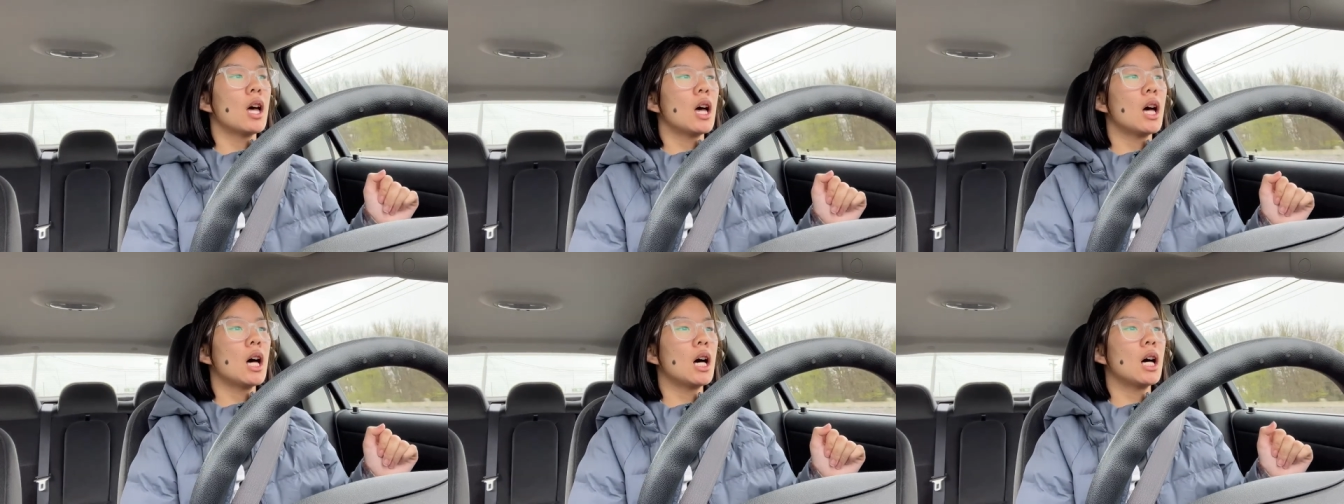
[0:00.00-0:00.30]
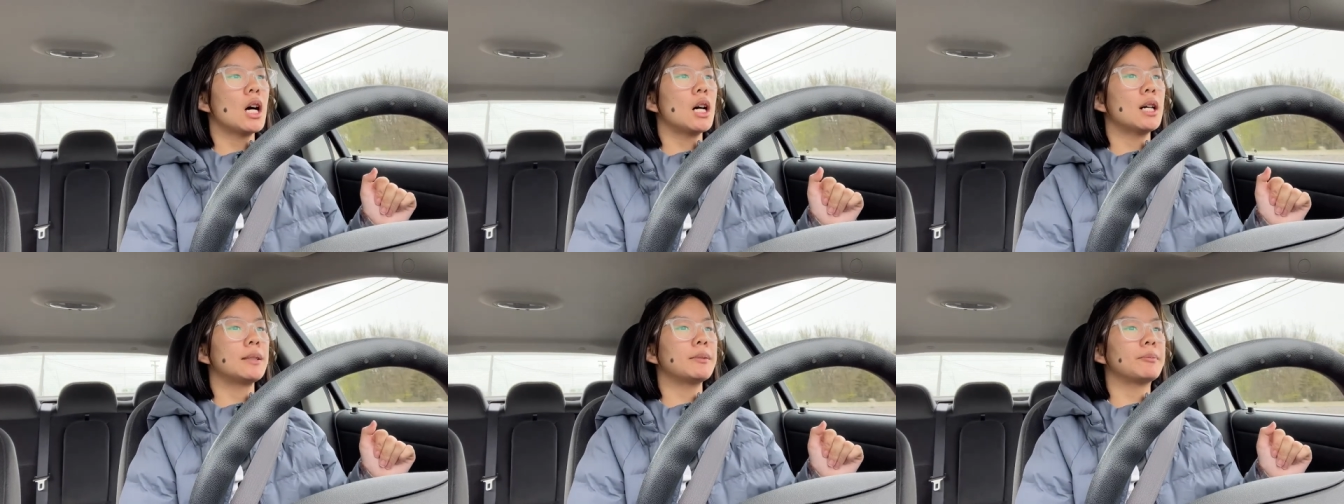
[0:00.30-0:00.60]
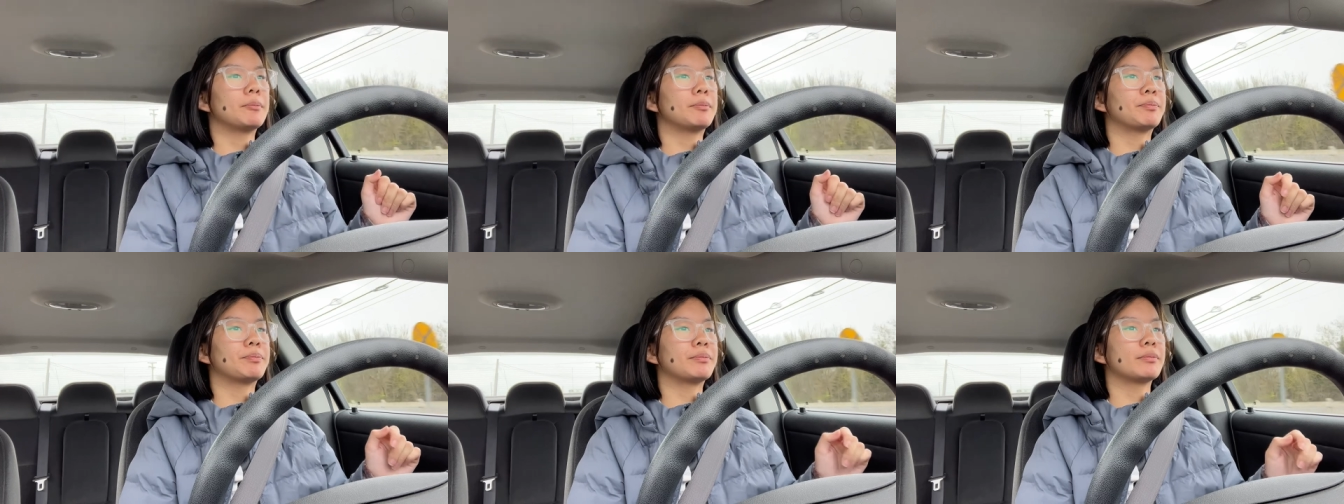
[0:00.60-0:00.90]

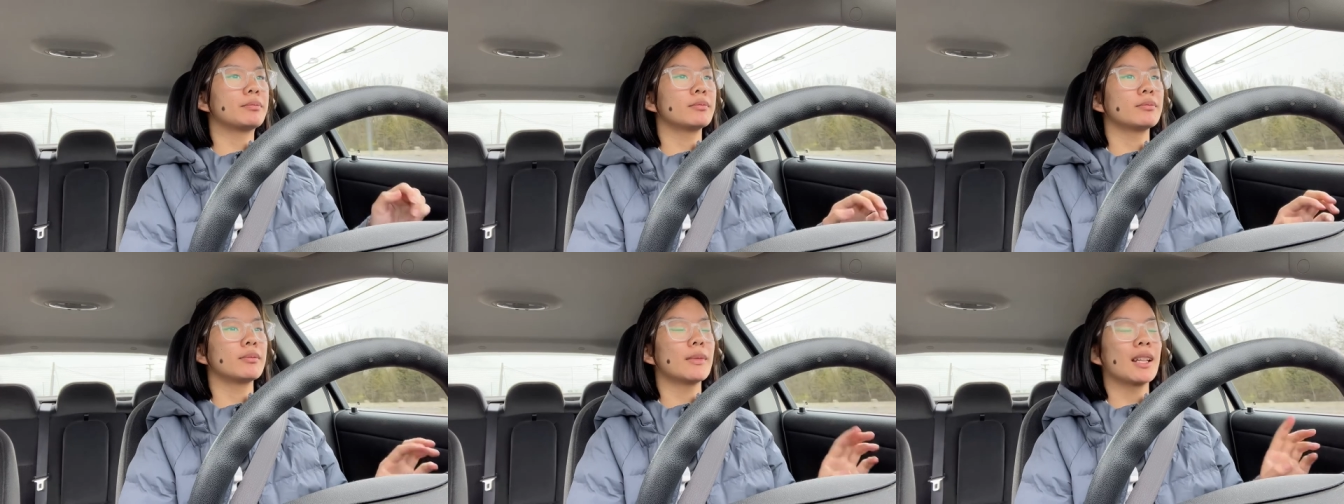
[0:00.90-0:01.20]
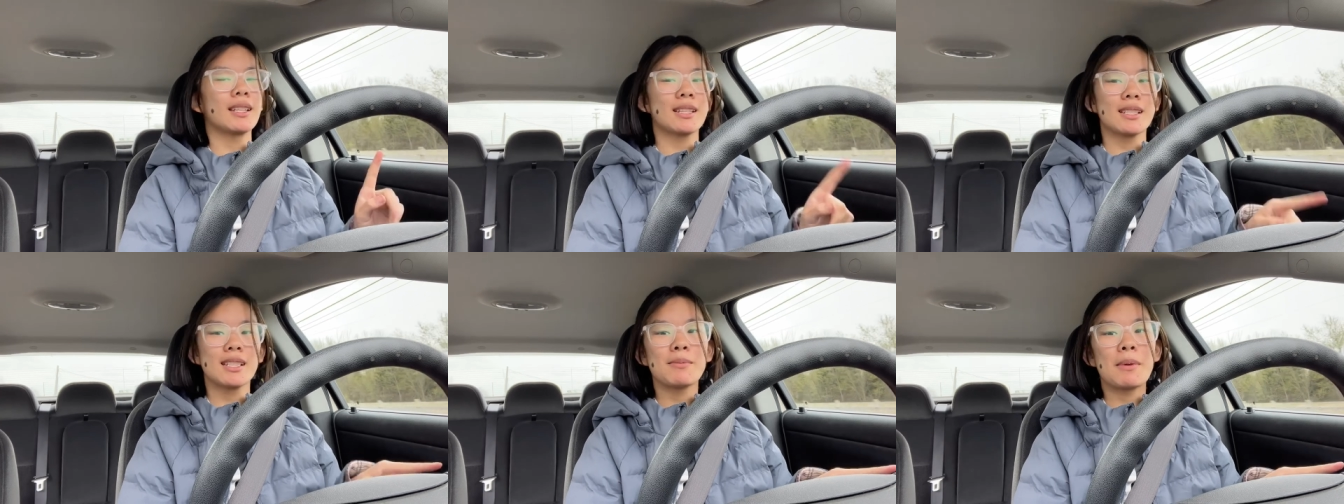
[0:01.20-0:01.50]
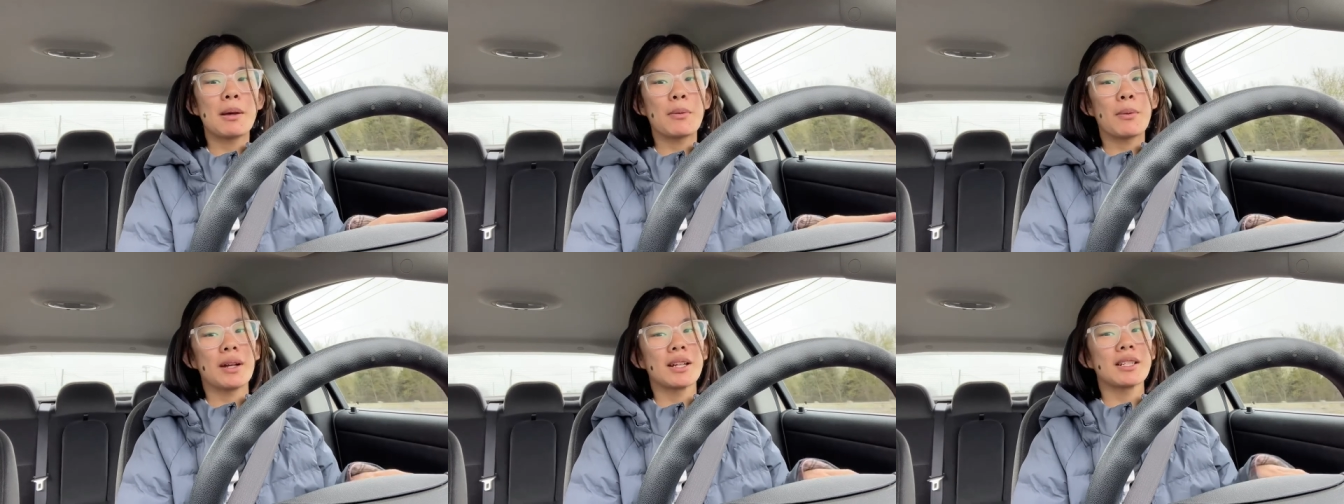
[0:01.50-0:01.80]
Um, this is
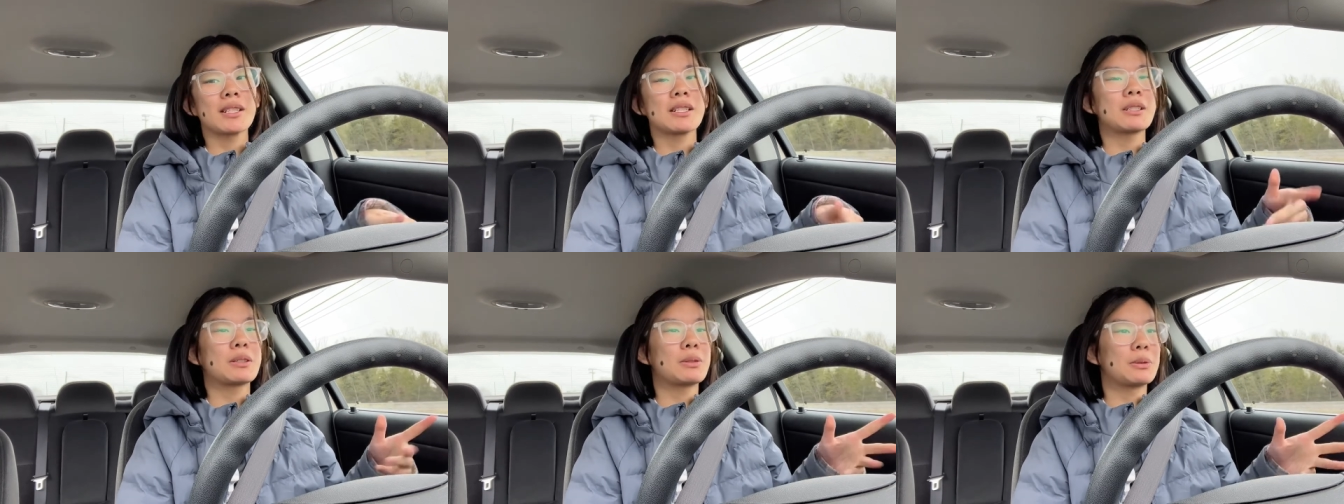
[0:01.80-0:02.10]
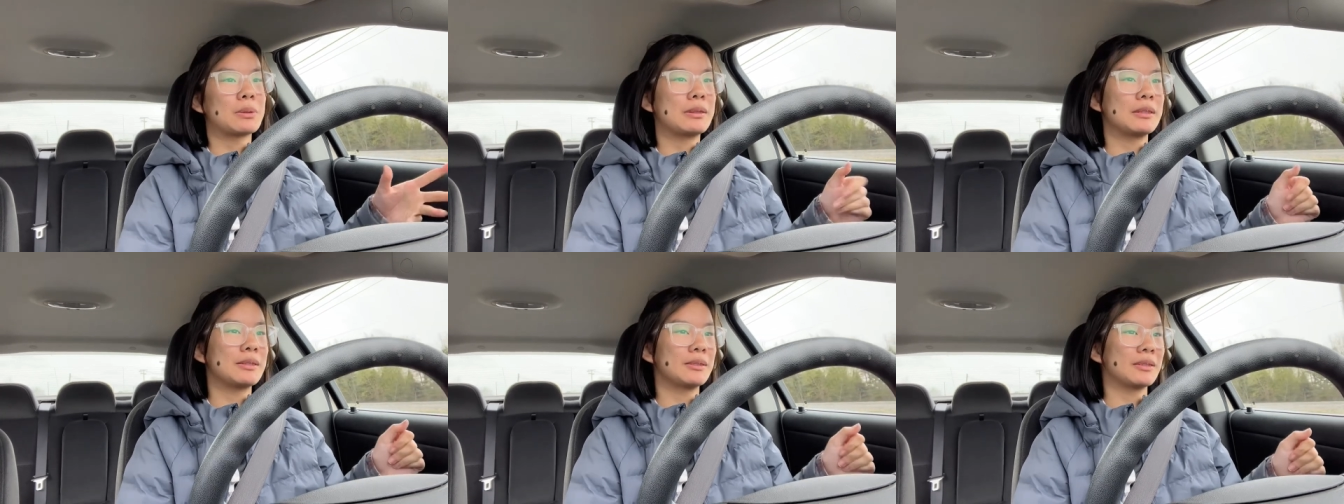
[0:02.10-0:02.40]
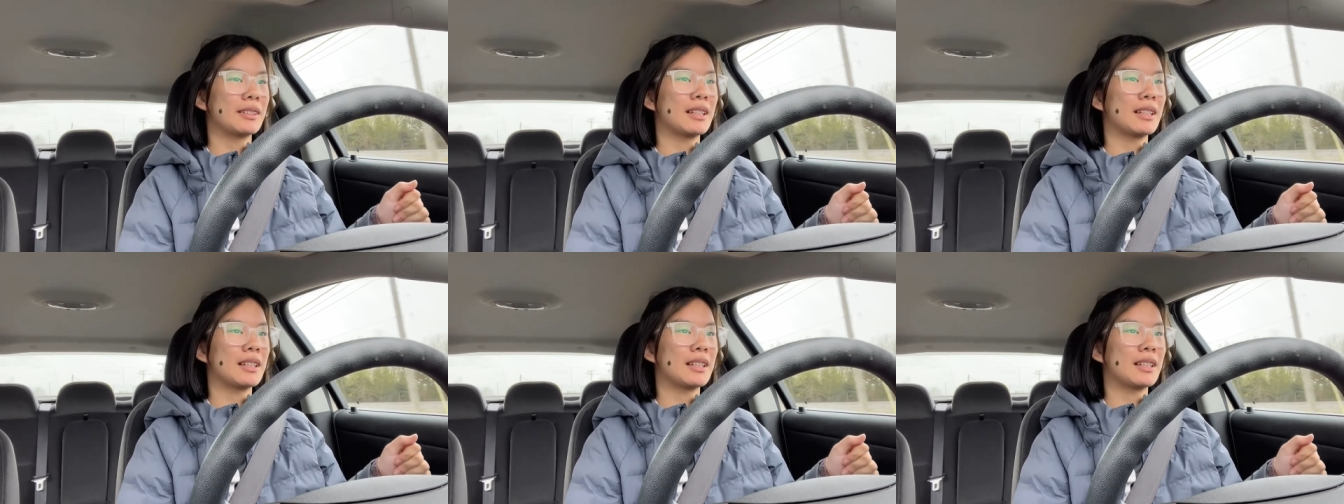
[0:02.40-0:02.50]
my way to school.